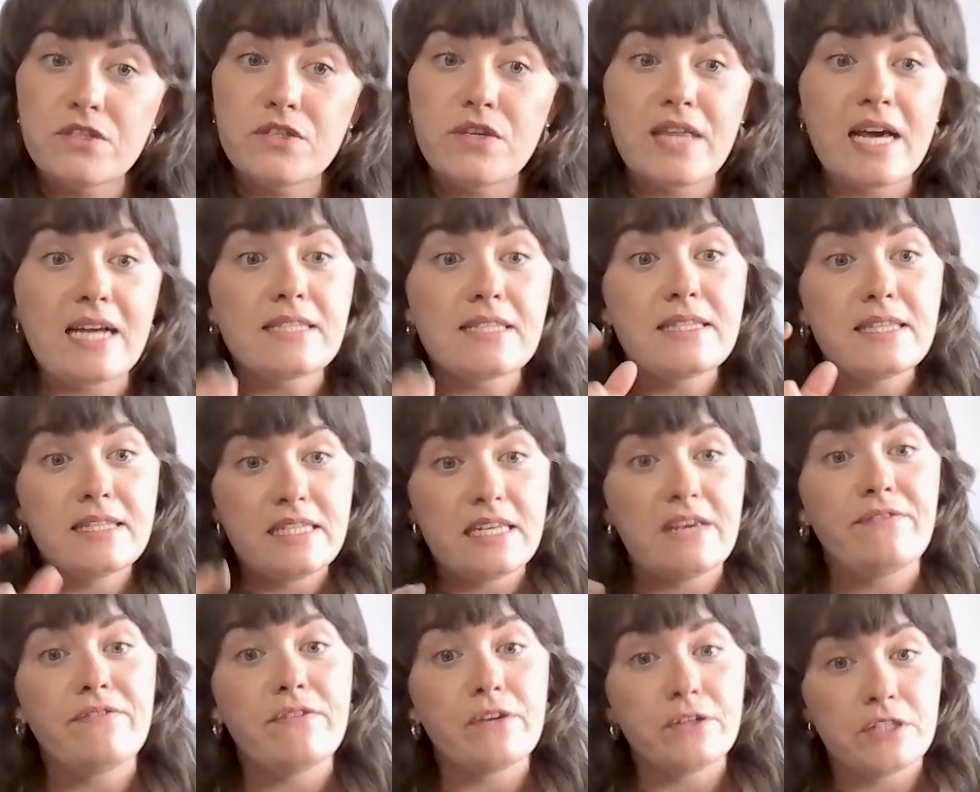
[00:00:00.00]
So that's the
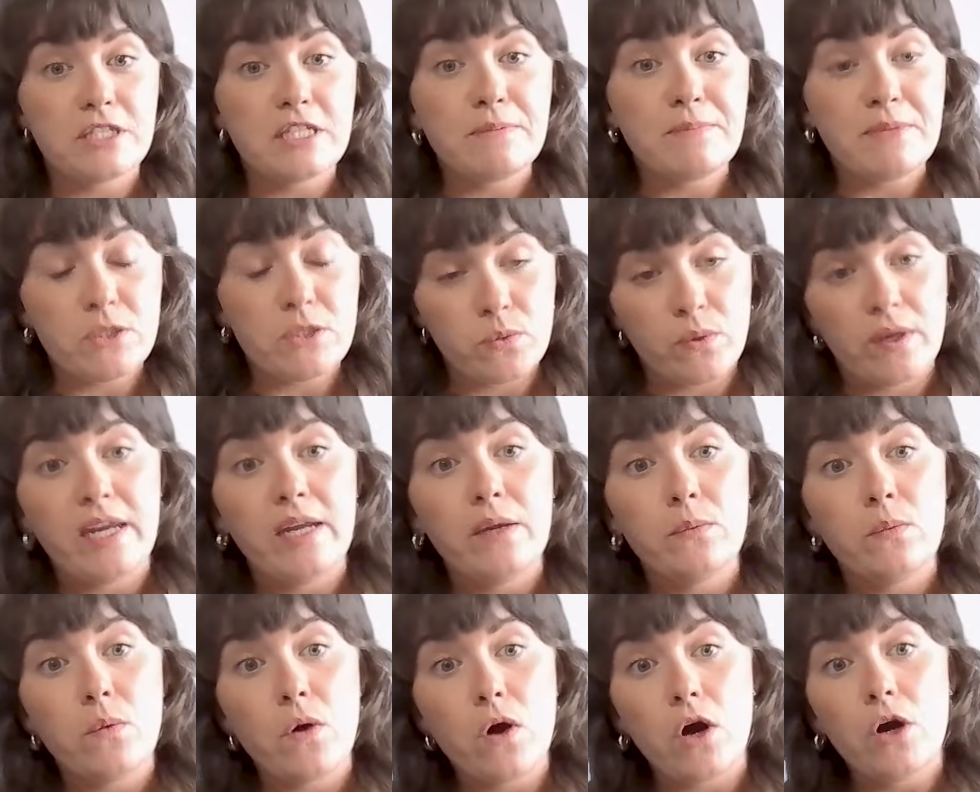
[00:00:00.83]
difference
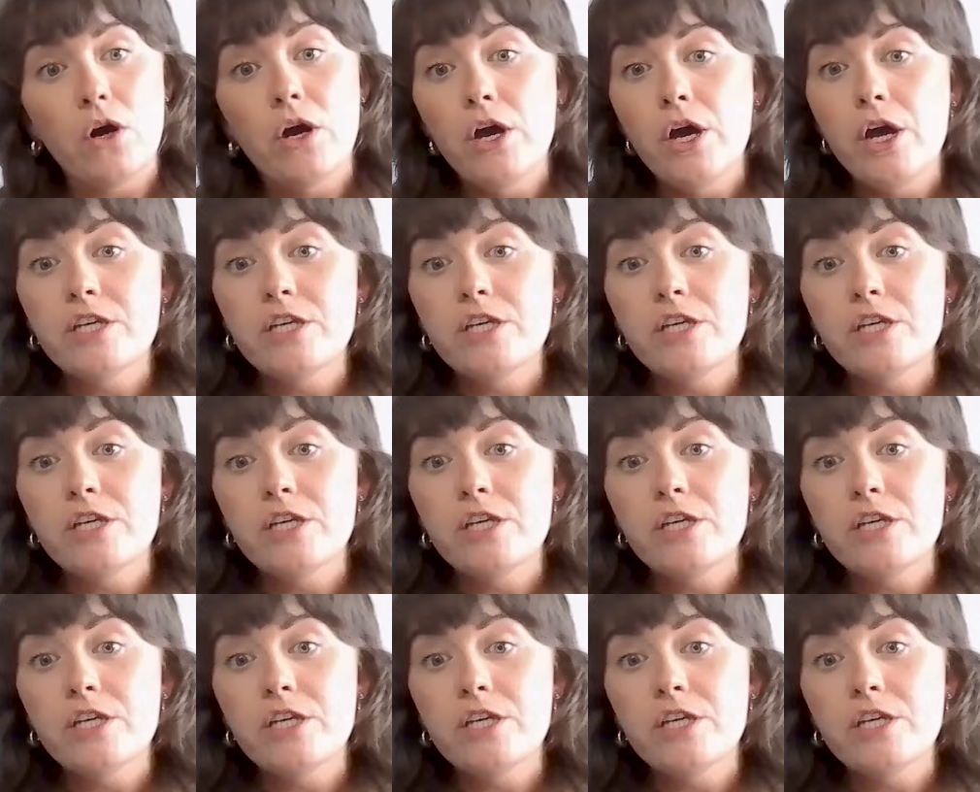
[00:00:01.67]
between what